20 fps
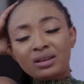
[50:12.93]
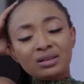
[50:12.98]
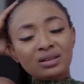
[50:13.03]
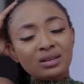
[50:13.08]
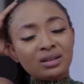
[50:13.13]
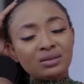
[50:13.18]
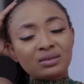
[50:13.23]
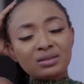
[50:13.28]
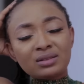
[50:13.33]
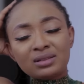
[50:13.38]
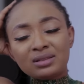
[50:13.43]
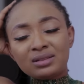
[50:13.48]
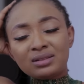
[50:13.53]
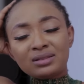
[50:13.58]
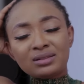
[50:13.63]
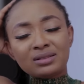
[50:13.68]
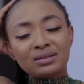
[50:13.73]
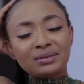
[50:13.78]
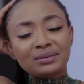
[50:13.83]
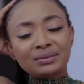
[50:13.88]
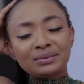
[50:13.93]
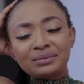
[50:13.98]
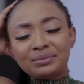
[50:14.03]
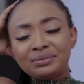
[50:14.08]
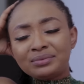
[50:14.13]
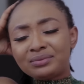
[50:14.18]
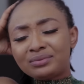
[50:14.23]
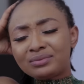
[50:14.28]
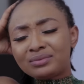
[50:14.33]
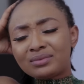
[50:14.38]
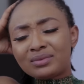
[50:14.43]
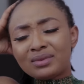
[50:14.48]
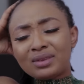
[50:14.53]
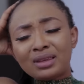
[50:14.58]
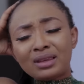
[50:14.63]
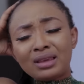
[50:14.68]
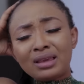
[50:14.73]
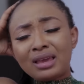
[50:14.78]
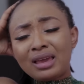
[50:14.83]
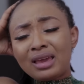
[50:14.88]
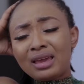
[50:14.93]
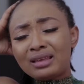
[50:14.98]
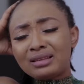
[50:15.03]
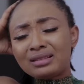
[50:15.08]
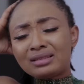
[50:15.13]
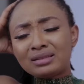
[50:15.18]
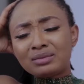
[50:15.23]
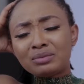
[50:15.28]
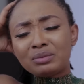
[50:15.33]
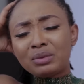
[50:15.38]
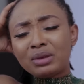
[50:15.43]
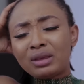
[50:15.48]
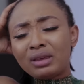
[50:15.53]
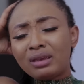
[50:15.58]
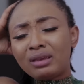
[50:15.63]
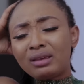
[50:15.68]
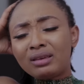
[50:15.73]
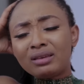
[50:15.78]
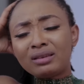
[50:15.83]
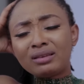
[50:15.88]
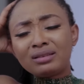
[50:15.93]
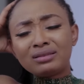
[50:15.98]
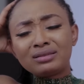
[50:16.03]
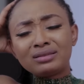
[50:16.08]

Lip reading: I doubt it. He hates me.